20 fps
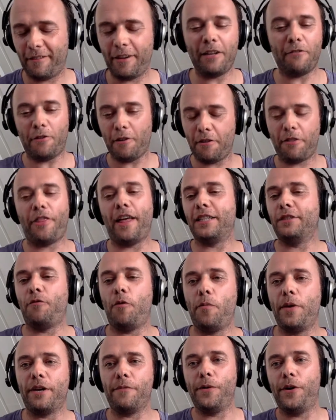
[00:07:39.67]
Uh, well, thanks
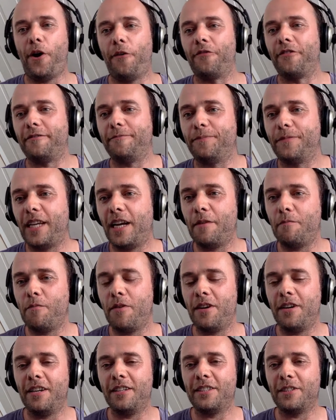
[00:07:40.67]
for bringing me on.
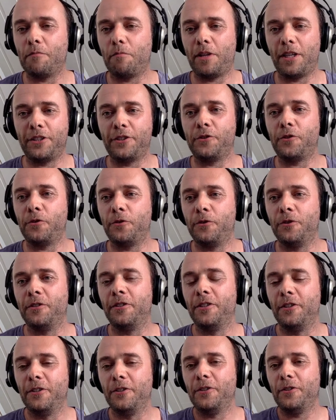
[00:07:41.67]
Um, uh, okay. It's a pleasure to,
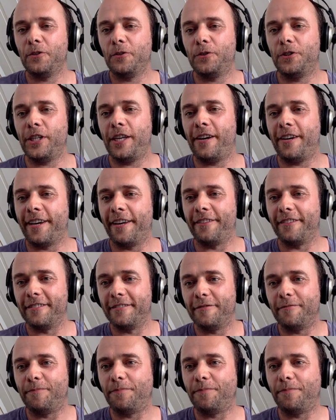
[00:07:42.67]
to see you again.